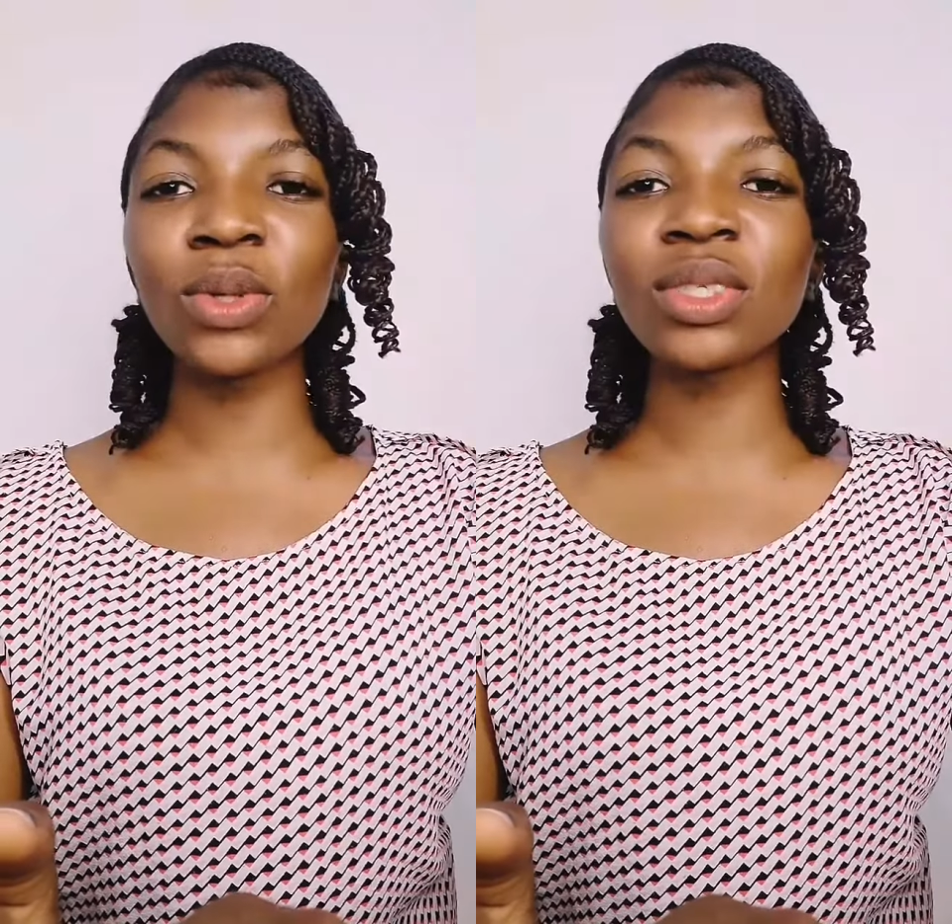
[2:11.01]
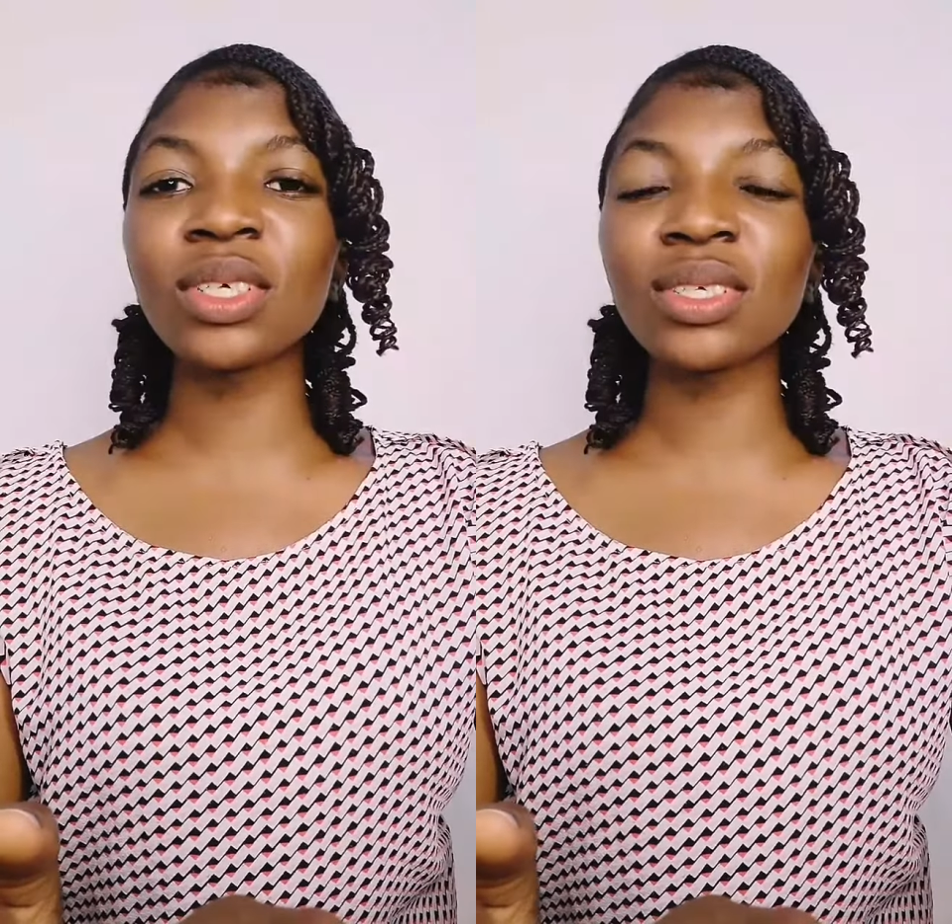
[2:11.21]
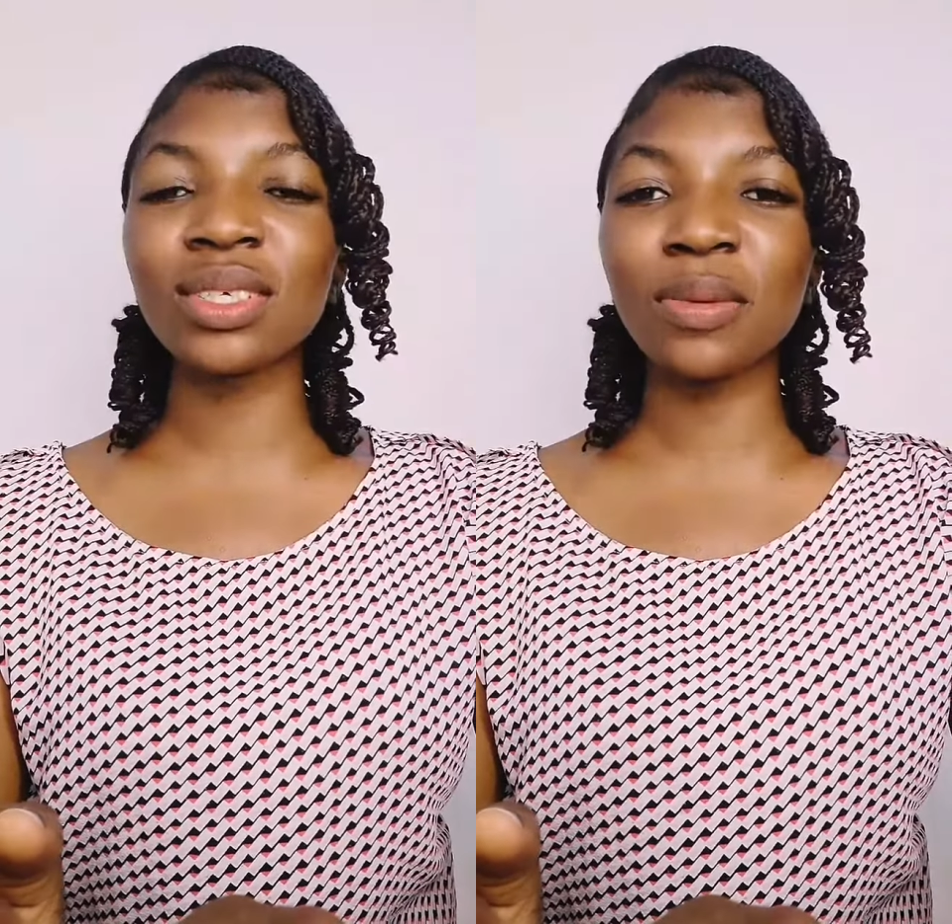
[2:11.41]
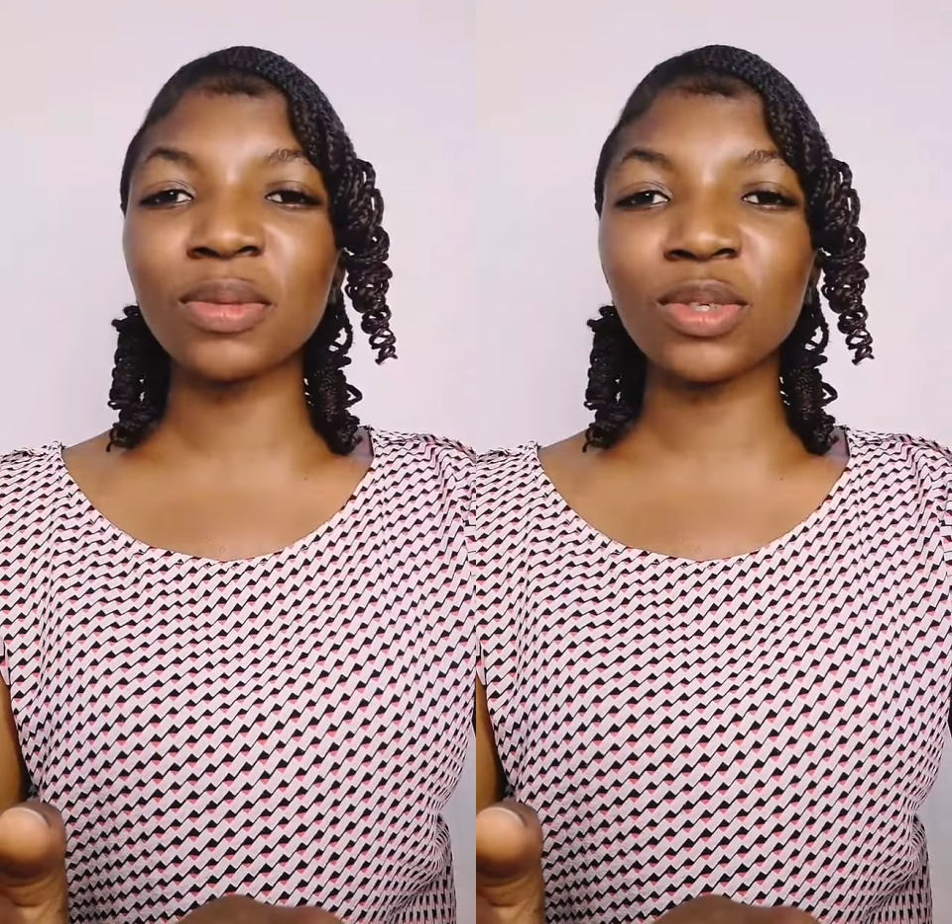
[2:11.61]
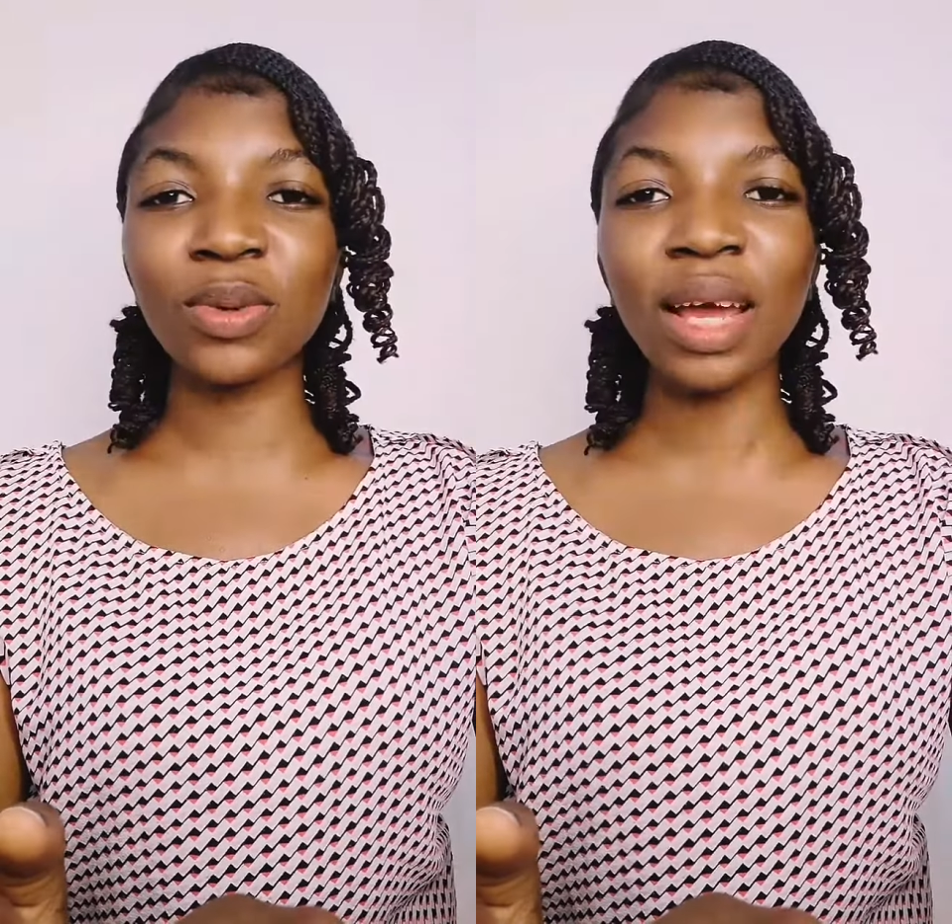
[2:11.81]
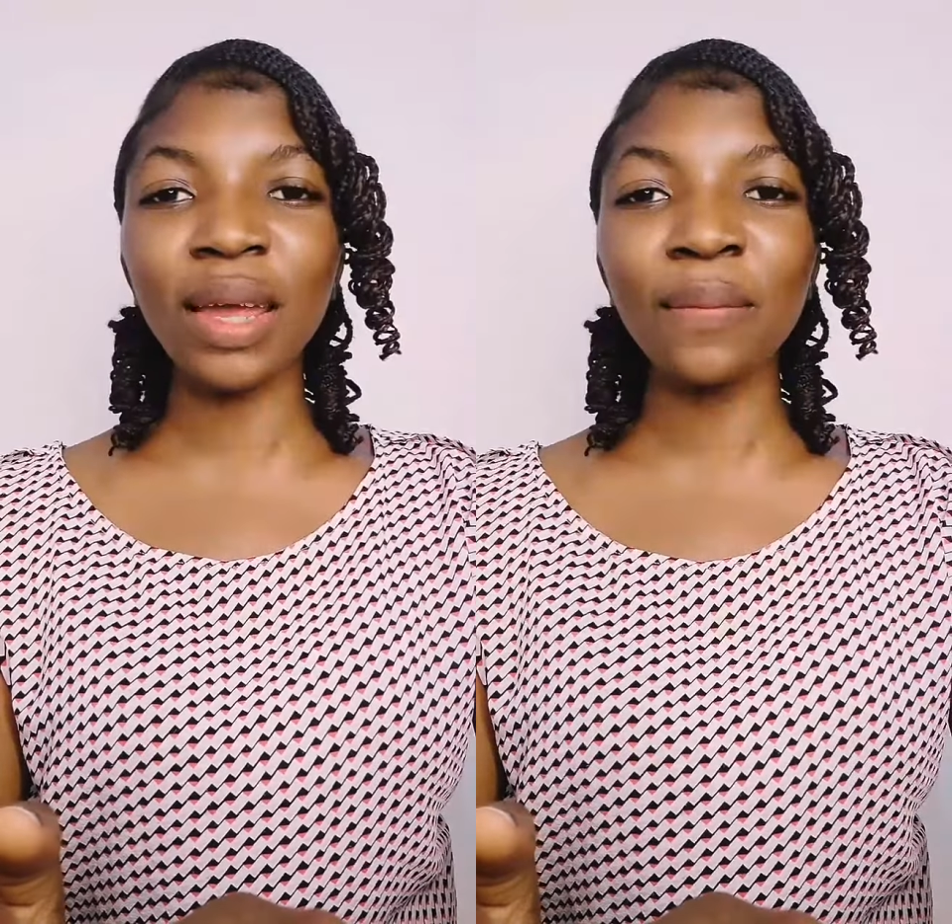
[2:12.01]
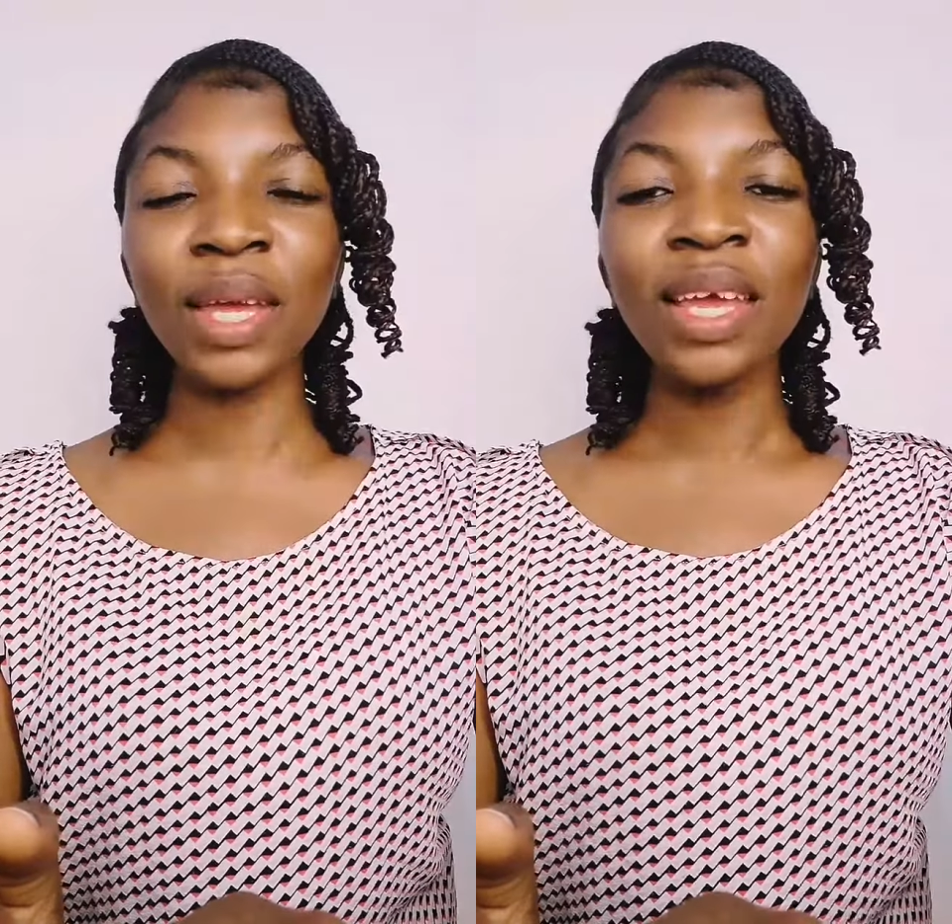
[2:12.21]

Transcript: Also subscribe